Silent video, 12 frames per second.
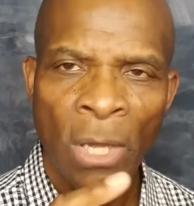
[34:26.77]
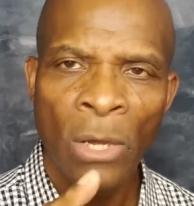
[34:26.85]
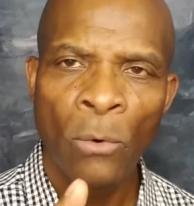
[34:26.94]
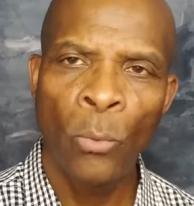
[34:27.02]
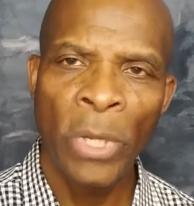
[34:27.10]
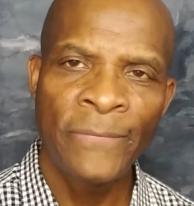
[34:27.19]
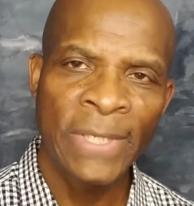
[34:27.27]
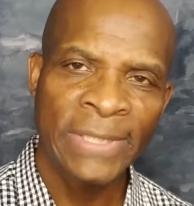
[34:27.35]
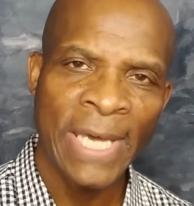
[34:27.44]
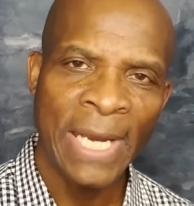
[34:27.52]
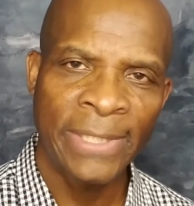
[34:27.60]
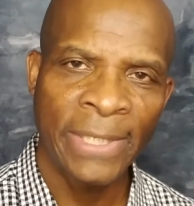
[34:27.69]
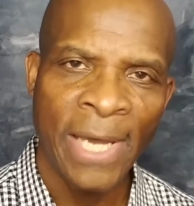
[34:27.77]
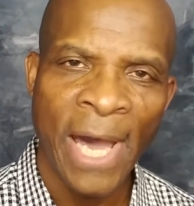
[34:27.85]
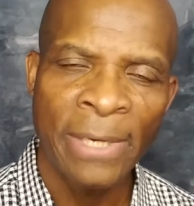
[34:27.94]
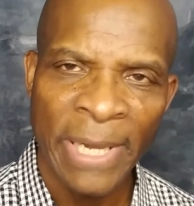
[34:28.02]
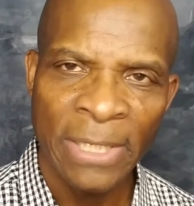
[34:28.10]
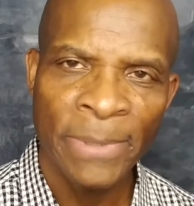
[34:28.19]
We've decided that God
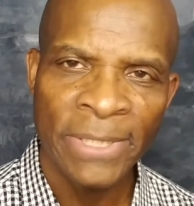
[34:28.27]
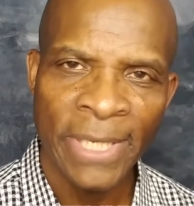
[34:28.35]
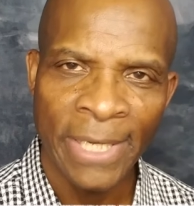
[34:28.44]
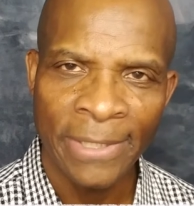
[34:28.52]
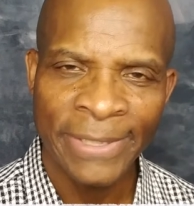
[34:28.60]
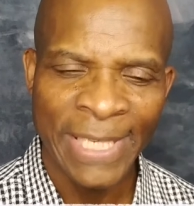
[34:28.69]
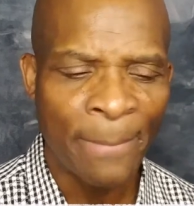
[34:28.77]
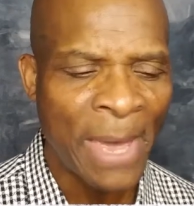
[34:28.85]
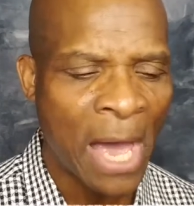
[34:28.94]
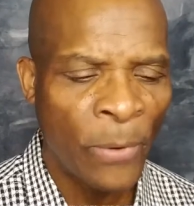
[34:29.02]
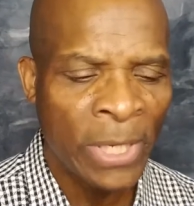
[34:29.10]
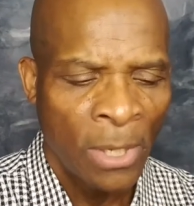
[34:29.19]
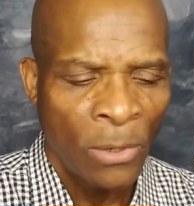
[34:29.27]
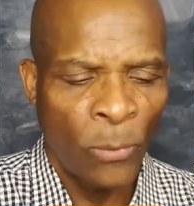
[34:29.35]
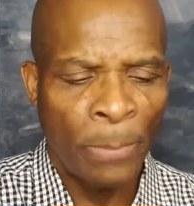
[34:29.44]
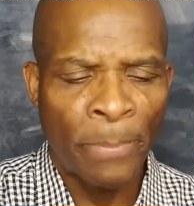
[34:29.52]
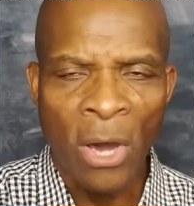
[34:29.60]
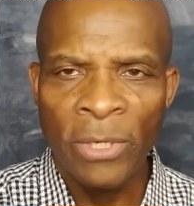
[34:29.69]
made a mistake. Somehow we
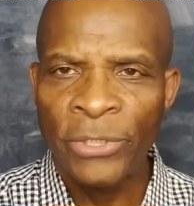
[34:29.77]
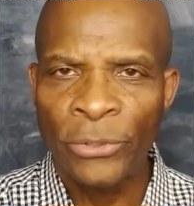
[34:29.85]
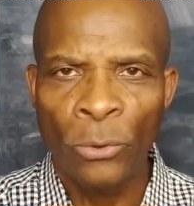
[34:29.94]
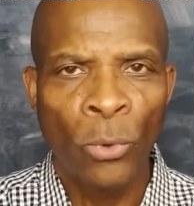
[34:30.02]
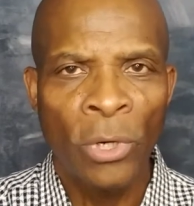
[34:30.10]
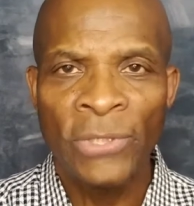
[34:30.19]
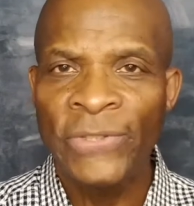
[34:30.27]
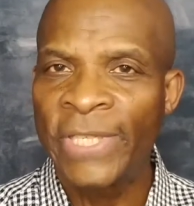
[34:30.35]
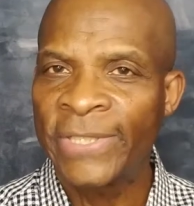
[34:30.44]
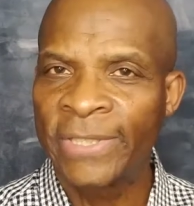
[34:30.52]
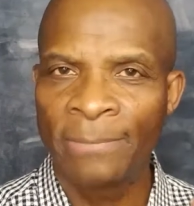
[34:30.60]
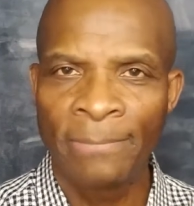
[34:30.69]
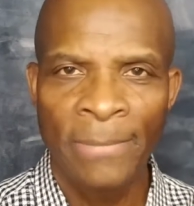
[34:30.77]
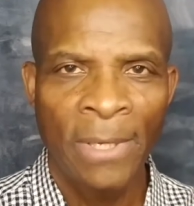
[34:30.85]
bought into the world system.